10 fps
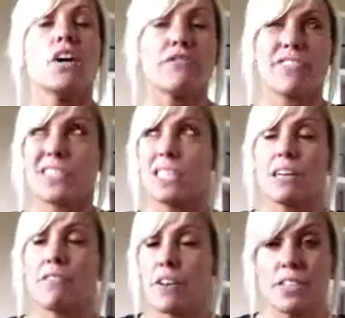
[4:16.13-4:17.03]
for
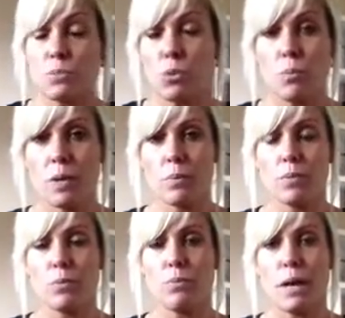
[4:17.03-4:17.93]
a very small
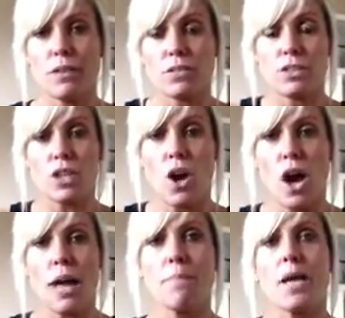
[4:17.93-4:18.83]
minimum amount of
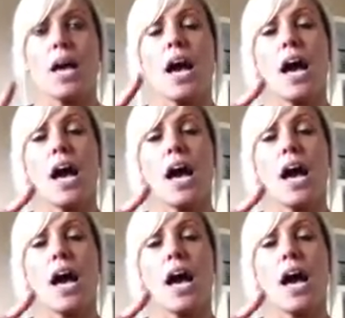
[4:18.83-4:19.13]
time,